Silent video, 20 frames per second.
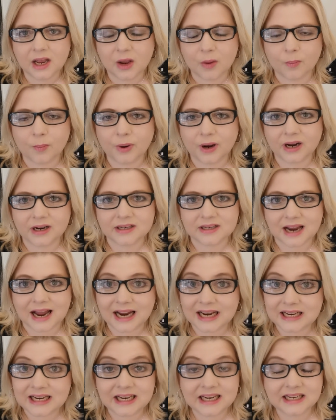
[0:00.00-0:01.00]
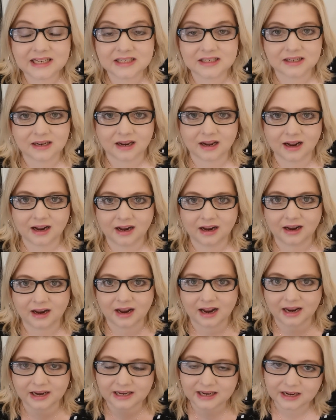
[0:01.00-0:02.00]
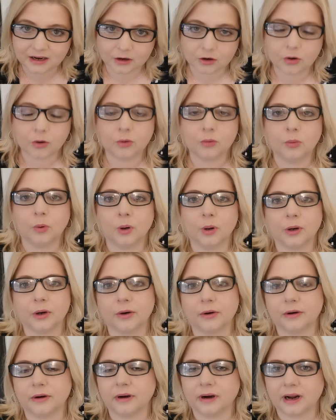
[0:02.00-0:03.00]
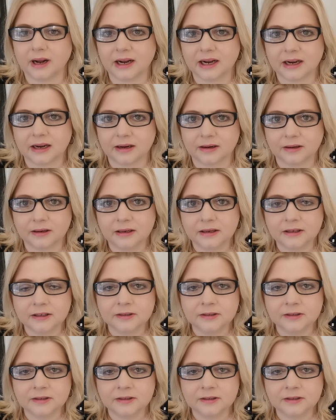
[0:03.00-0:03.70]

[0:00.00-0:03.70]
but I need a co-worker.